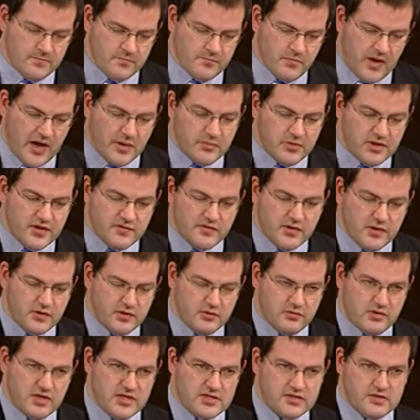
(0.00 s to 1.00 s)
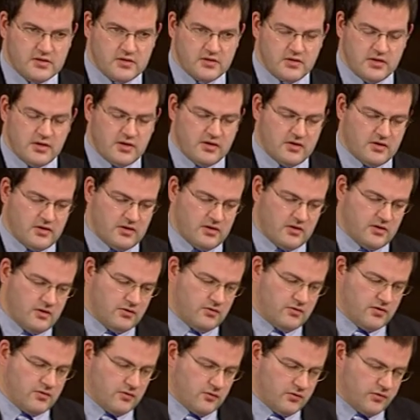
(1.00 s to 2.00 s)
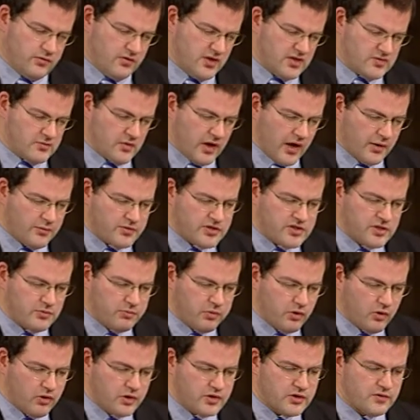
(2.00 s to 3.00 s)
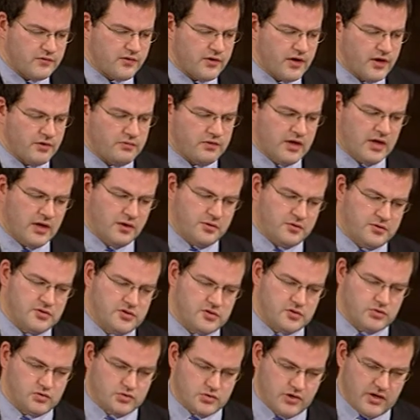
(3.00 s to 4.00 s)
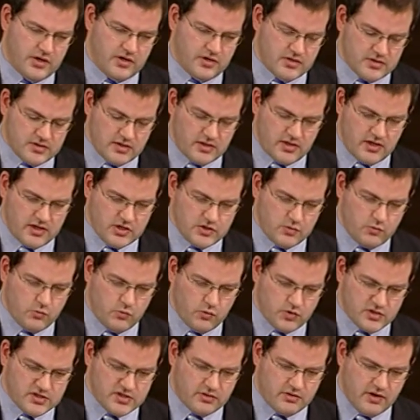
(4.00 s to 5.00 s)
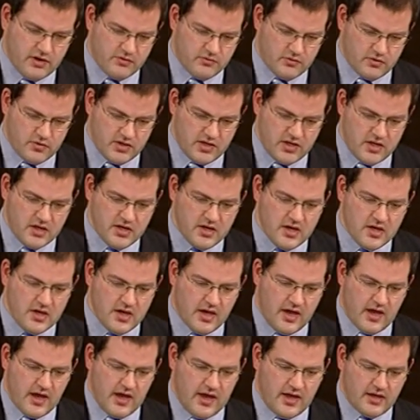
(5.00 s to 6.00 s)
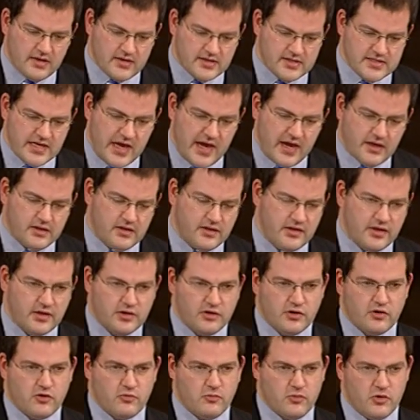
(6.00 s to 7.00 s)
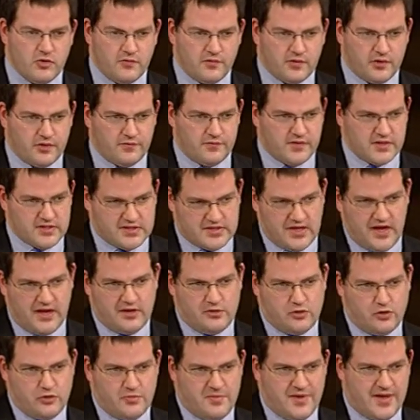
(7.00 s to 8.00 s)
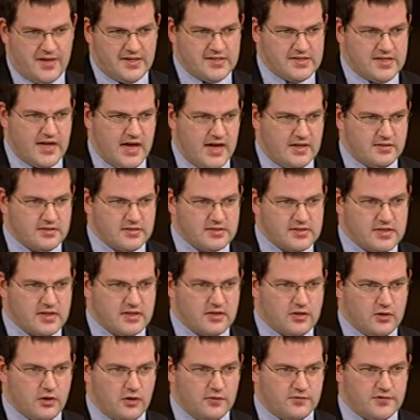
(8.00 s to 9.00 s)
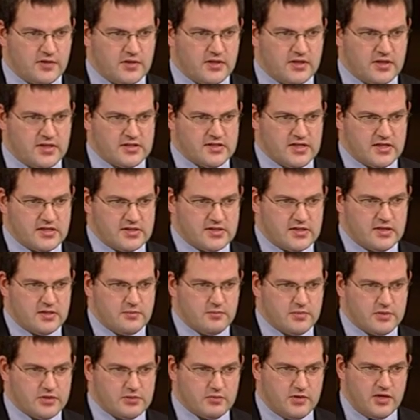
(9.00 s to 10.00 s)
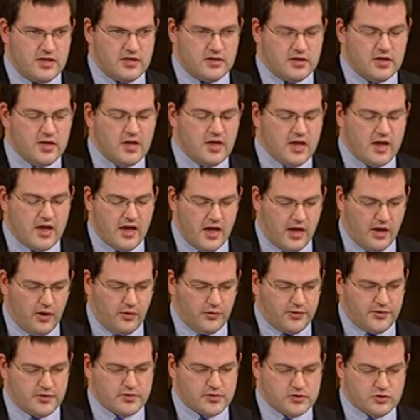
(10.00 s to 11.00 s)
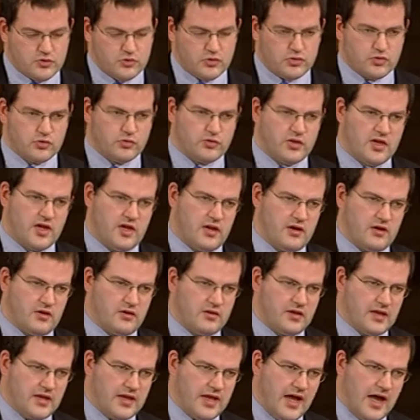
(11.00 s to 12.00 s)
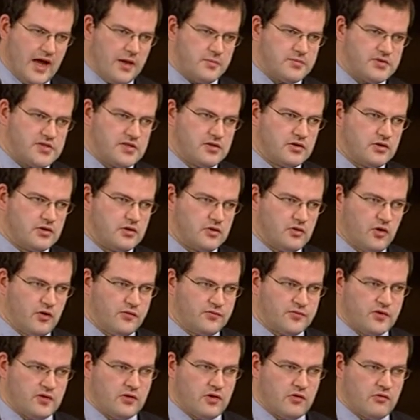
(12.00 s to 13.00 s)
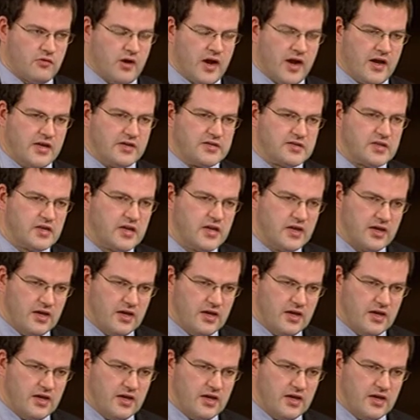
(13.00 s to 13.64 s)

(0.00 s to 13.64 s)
But I believe that the reason why I was supportive around the health and social care integration was around the tackling and the removal of the silo mentality that often existed between health and social care, and the gaps that could often arise